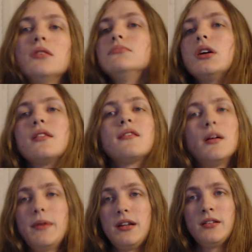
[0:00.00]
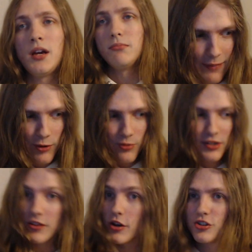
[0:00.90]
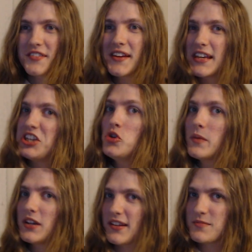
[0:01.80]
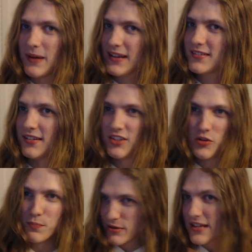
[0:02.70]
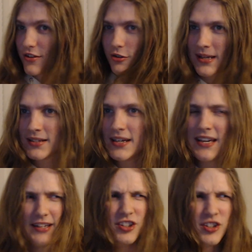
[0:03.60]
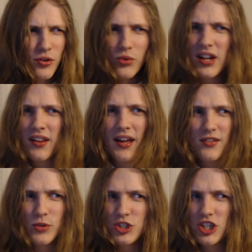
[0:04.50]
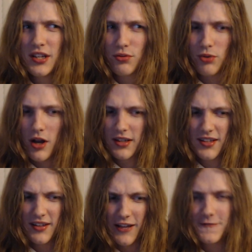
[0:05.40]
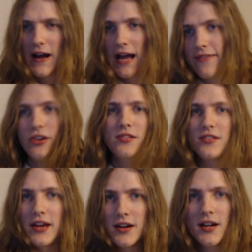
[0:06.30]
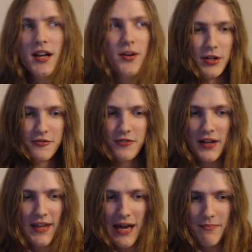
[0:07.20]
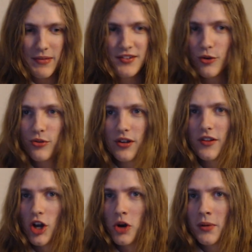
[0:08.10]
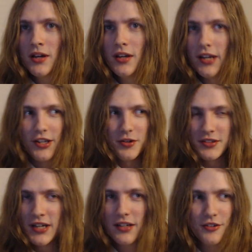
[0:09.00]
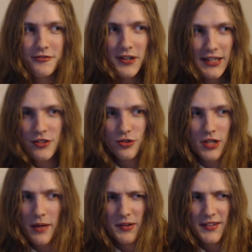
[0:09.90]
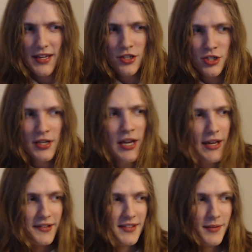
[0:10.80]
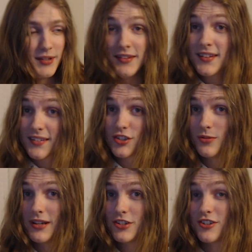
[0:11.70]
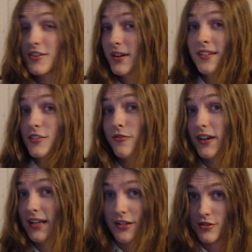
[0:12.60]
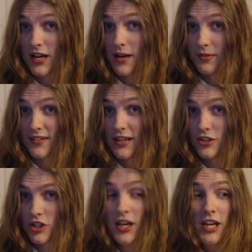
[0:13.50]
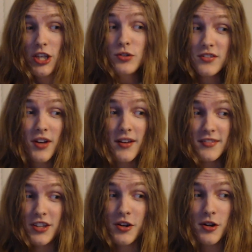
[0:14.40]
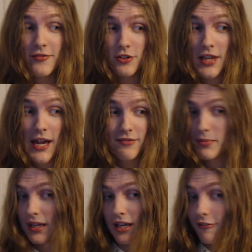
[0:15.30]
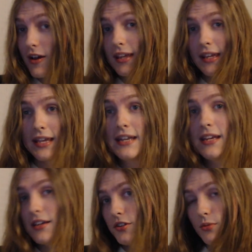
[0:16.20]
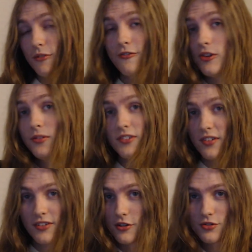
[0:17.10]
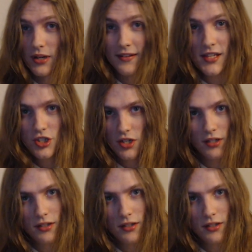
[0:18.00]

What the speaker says: I can stop anytime. I mean, really though, she's like human asbestos. You breathe her in and you don't realize what you did wrong until like 5 years later when you finally got mesothelioma and you're entitled to financial compensation, except in this situation, there is no financial compensation. You just lost a year of your life to being a fucking idiot who refused to start transition.